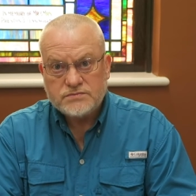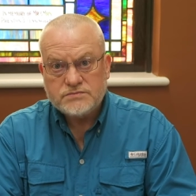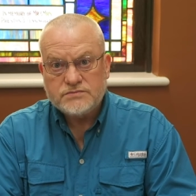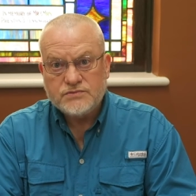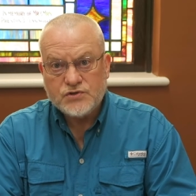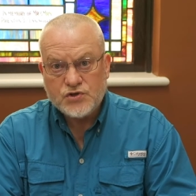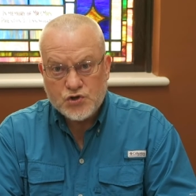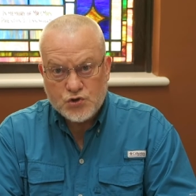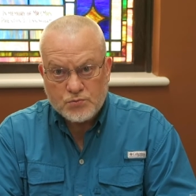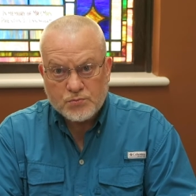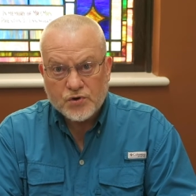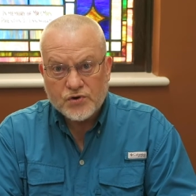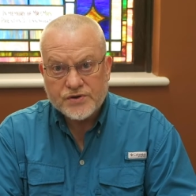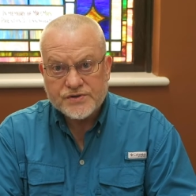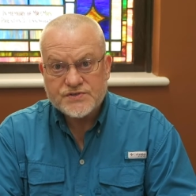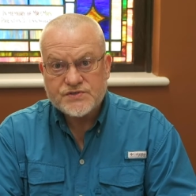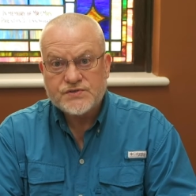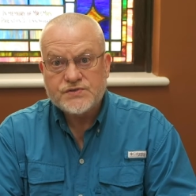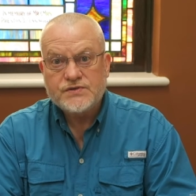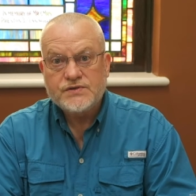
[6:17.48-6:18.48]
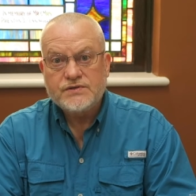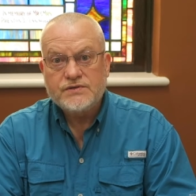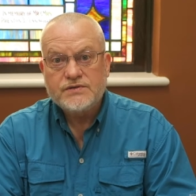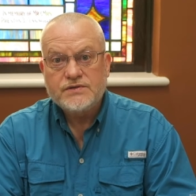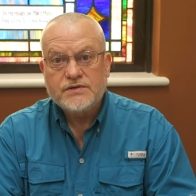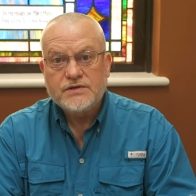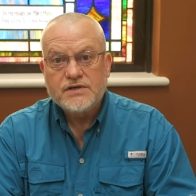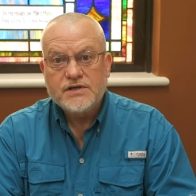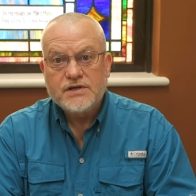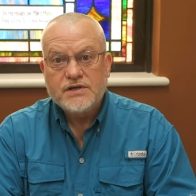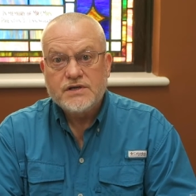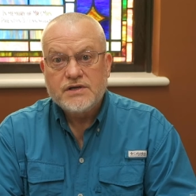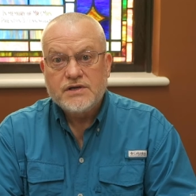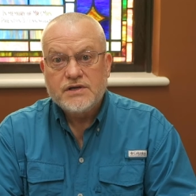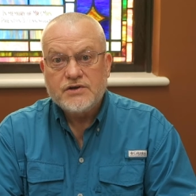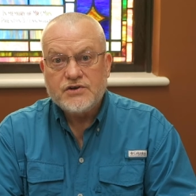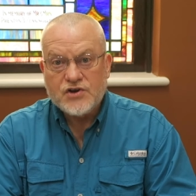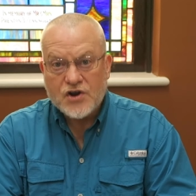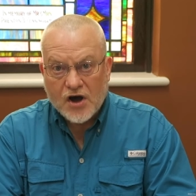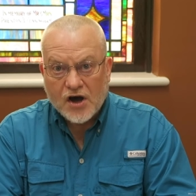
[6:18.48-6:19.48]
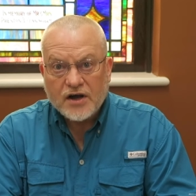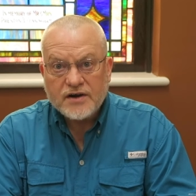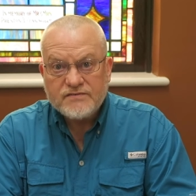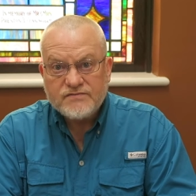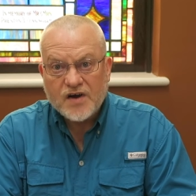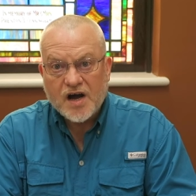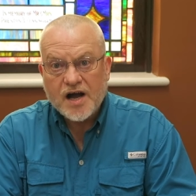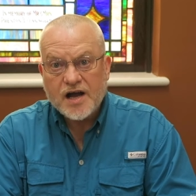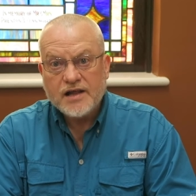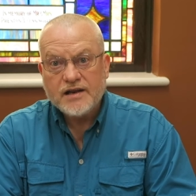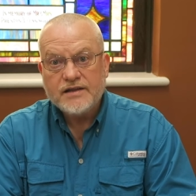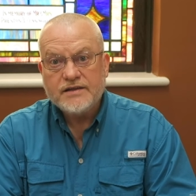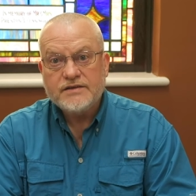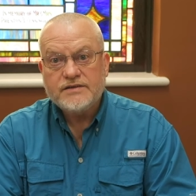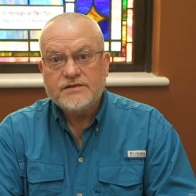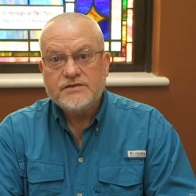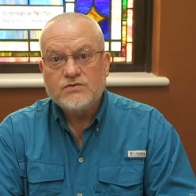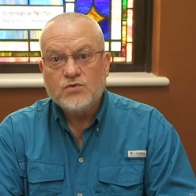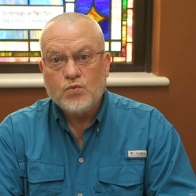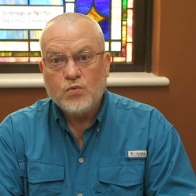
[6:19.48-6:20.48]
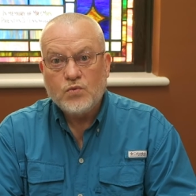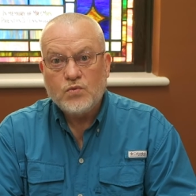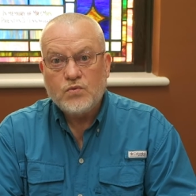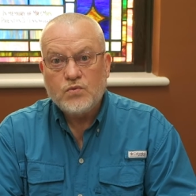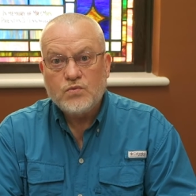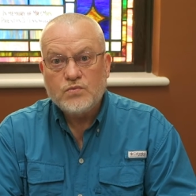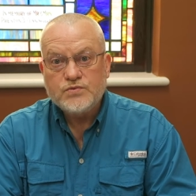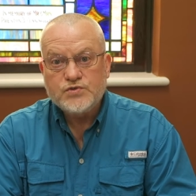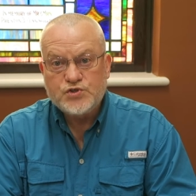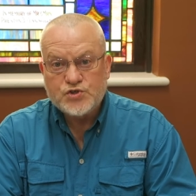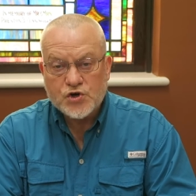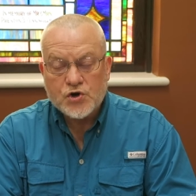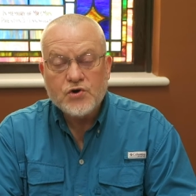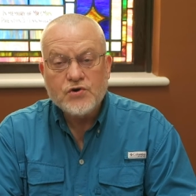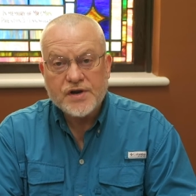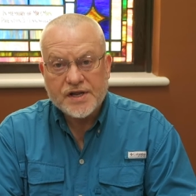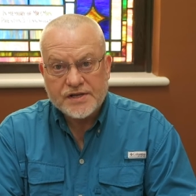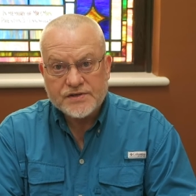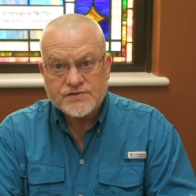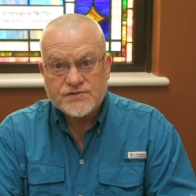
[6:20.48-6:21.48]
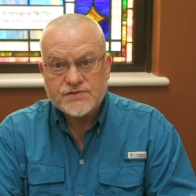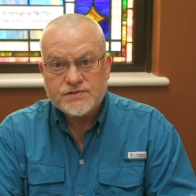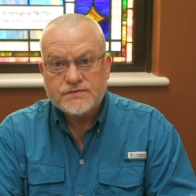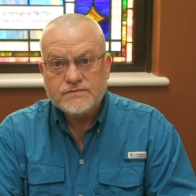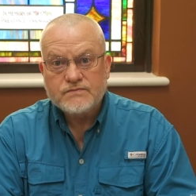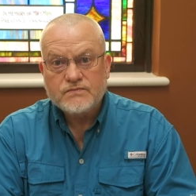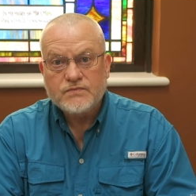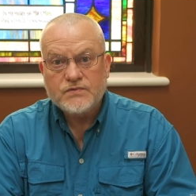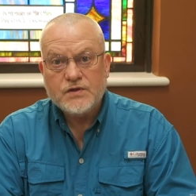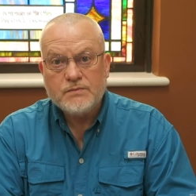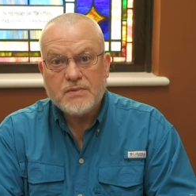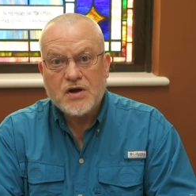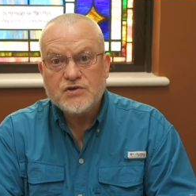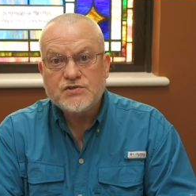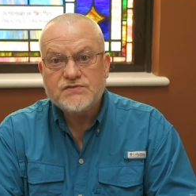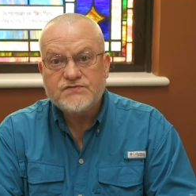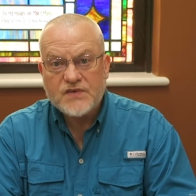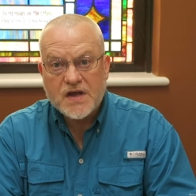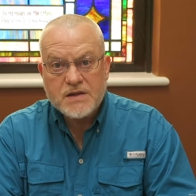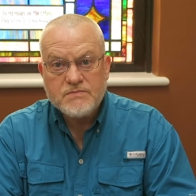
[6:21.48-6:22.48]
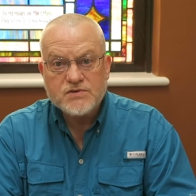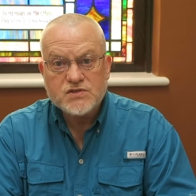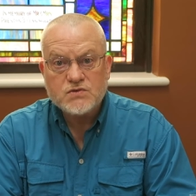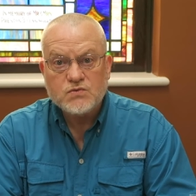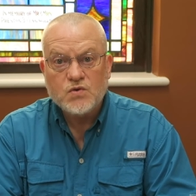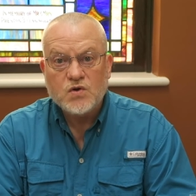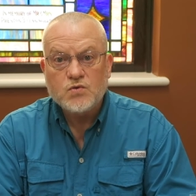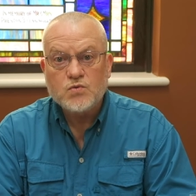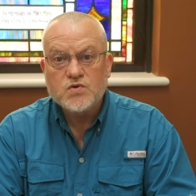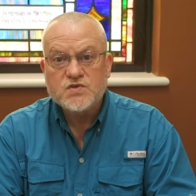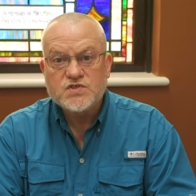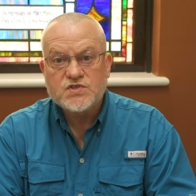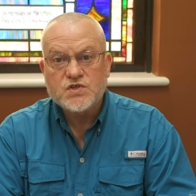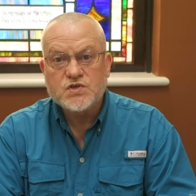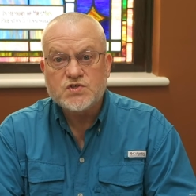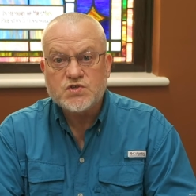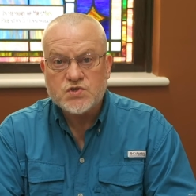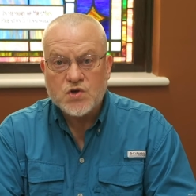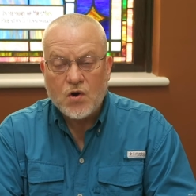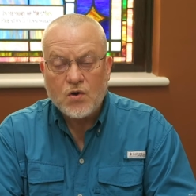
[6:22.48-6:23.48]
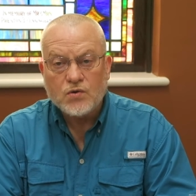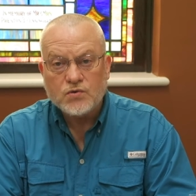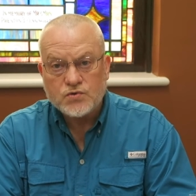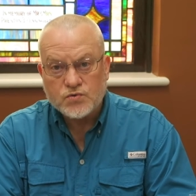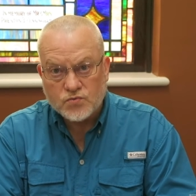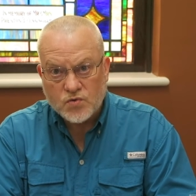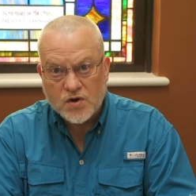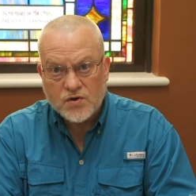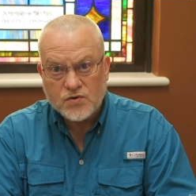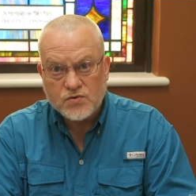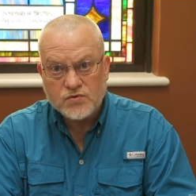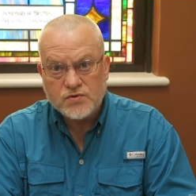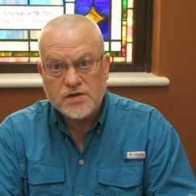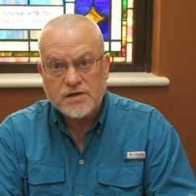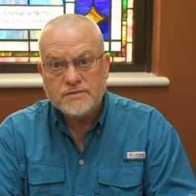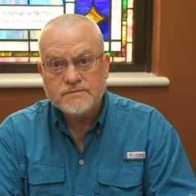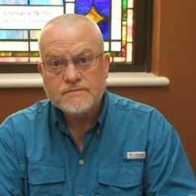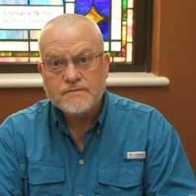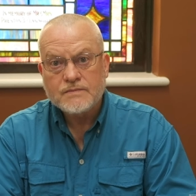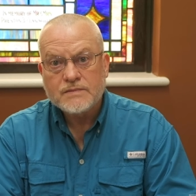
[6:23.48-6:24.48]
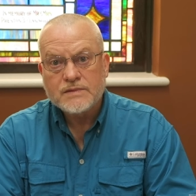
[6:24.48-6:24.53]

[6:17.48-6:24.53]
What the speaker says: numerous nonviolent journeys. The most famous one was the Salt Road